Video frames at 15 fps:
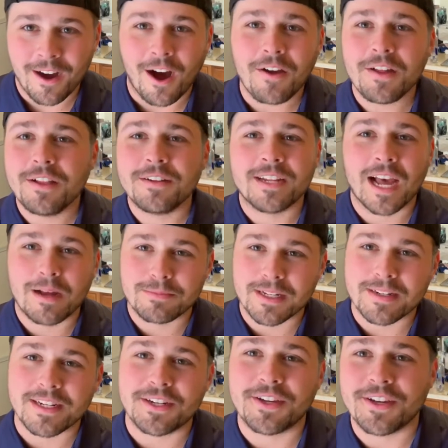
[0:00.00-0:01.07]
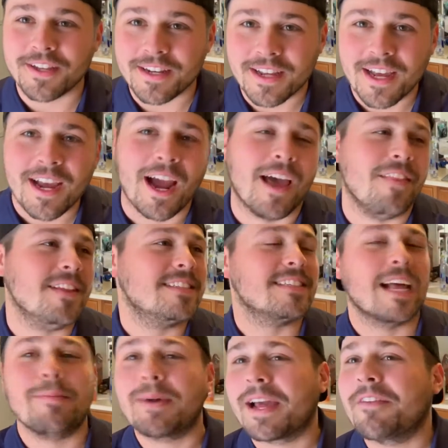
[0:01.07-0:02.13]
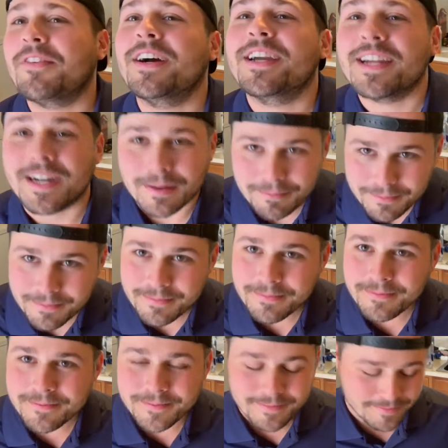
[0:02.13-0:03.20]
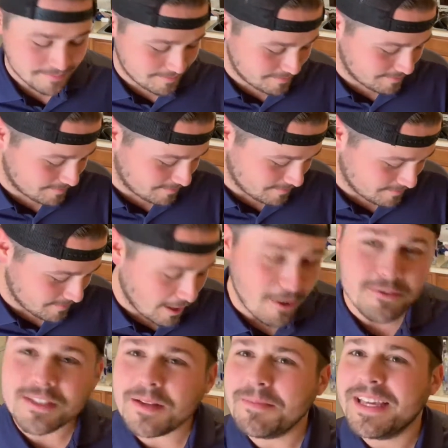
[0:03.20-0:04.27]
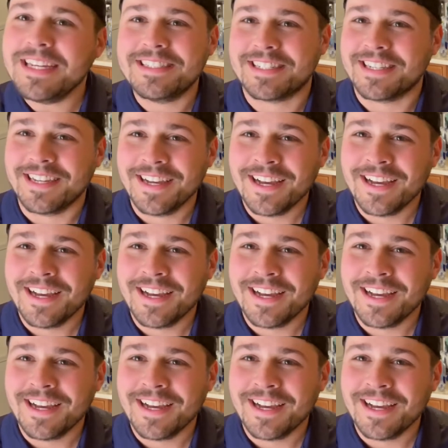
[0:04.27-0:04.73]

All the other times I did good, and this time I gotta fuck it up. On oh, something easy.